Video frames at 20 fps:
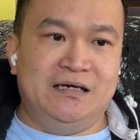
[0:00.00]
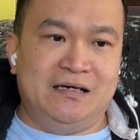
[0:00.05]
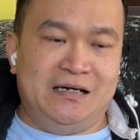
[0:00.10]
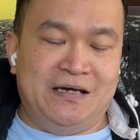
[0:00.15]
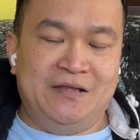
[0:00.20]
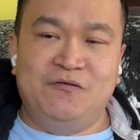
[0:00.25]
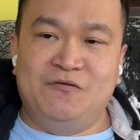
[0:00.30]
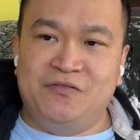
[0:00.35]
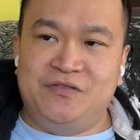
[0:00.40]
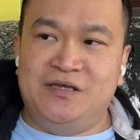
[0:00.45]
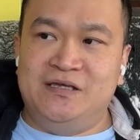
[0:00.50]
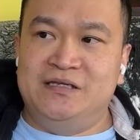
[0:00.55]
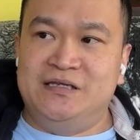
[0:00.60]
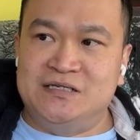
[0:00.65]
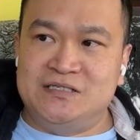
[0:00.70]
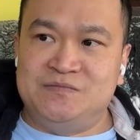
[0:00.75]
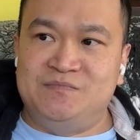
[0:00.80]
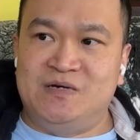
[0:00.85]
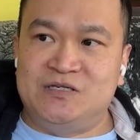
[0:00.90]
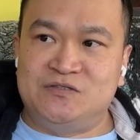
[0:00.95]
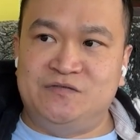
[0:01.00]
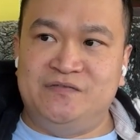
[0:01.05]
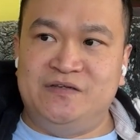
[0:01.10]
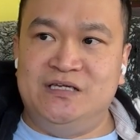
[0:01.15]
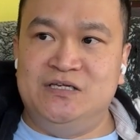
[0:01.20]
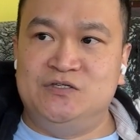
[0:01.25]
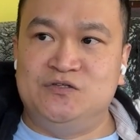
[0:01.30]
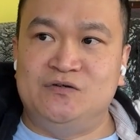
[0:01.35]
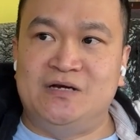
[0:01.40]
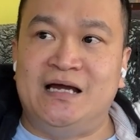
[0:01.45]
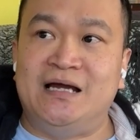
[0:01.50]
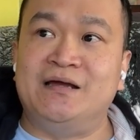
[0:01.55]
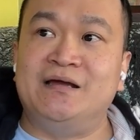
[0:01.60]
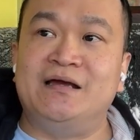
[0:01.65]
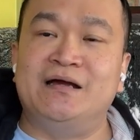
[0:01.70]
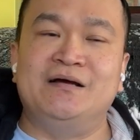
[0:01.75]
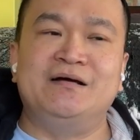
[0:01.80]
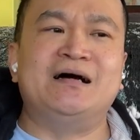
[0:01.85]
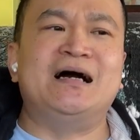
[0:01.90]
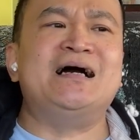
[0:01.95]
I don't think there's much of an issue. I
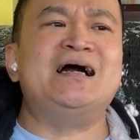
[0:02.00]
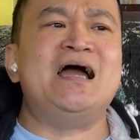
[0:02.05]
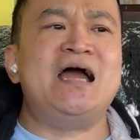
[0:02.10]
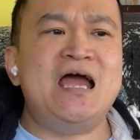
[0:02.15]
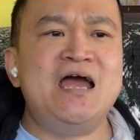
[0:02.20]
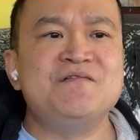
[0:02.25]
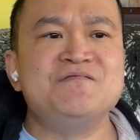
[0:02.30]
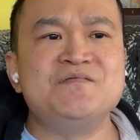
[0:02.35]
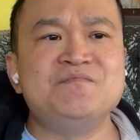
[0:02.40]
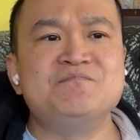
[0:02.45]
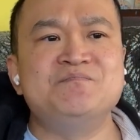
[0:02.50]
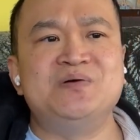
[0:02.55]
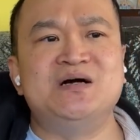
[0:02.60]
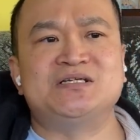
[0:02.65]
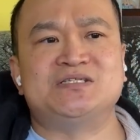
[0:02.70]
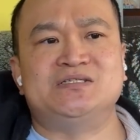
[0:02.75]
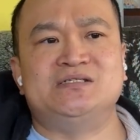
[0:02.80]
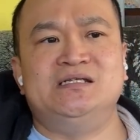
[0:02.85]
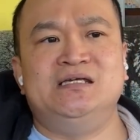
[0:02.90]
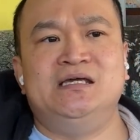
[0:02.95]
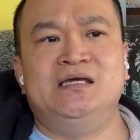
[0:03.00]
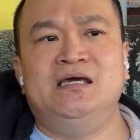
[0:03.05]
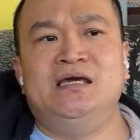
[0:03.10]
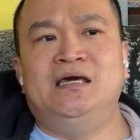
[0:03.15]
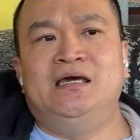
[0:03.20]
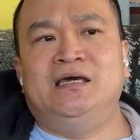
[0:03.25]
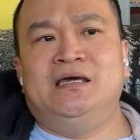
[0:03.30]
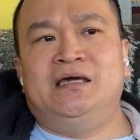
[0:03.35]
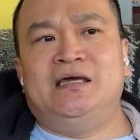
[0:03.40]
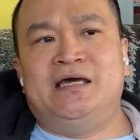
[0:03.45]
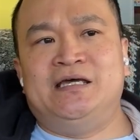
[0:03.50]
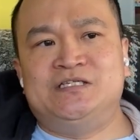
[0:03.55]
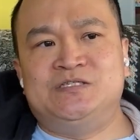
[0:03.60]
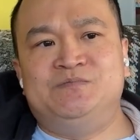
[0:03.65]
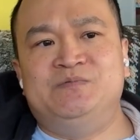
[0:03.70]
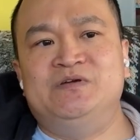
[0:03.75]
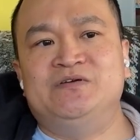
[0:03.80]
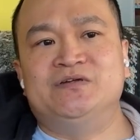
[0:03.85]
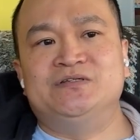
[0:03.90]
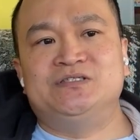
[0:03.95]
haven't personally
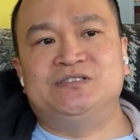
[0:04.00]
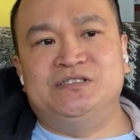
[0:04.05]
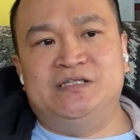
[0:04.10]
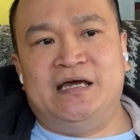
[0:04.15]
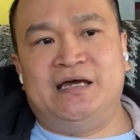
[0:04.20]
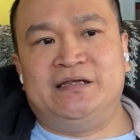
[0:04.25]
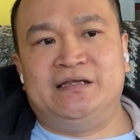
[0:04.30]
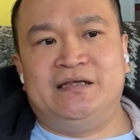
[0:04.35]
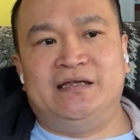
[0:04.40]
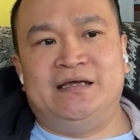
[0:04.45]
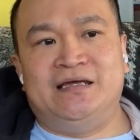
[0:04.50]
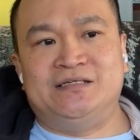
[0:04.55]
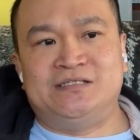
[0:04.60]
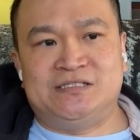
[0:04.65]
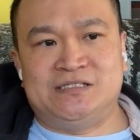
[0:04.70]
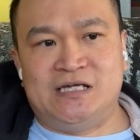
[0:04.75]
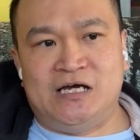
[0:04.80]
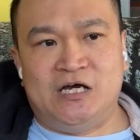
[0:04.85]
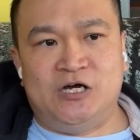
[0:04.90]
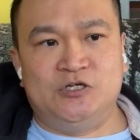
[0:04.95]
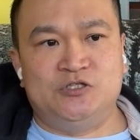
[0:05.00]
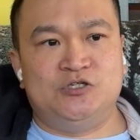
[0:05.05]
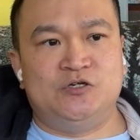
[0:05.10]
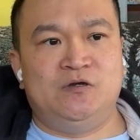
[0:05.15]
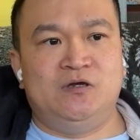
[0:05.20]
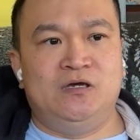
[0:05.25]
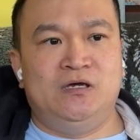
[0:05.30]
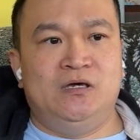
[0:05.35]
experienced that as such.